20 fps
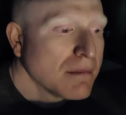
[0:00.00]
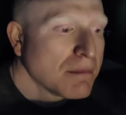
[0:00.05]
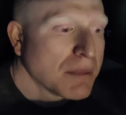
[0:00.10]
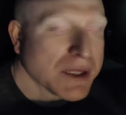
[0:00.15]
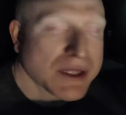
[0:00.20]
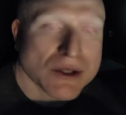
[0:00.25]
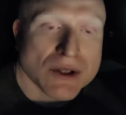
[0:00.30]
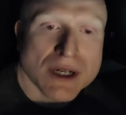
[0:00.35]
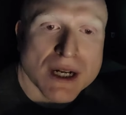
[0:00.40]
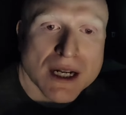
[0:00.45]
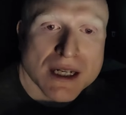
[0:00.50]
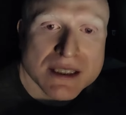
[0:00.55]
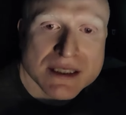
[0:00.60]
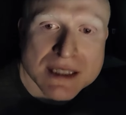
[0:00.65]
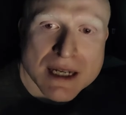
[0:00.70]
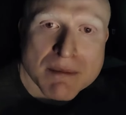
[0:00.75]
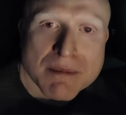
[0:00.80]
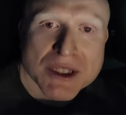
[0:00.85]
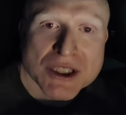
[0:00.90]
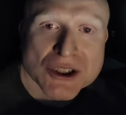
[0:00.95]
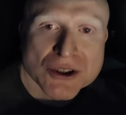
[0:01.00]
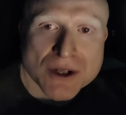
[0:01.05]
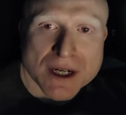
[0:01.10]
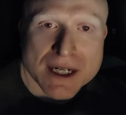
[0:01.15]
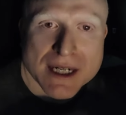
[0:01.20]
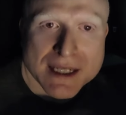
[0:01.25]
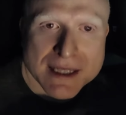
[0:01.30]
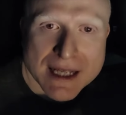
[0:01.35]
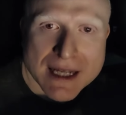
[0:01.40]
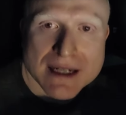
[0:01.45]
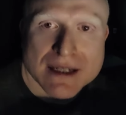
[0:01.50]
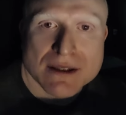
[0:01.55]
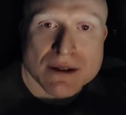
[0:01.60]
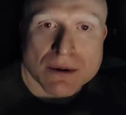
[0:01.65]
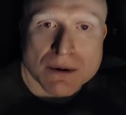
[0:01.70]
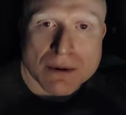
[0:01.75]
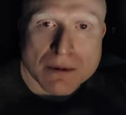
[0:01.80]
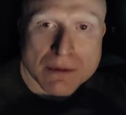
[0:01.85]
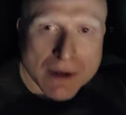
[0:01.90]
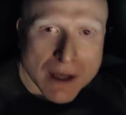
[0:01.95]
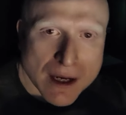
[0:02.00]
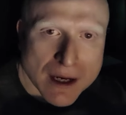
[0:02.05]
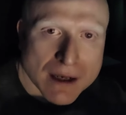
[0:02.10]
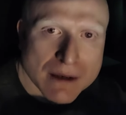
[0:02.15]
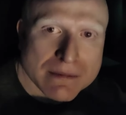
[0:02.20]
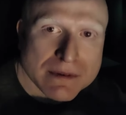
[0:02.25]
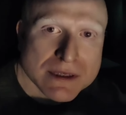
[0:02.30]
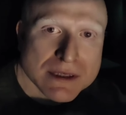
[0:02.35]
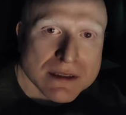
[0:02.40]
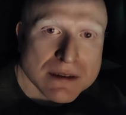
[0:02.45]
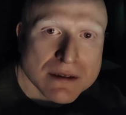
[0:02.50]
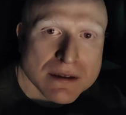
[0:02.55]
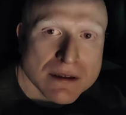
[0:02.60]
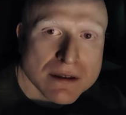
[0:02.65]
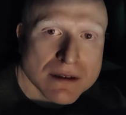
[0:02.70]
But they're not demonstrating that in their own lives.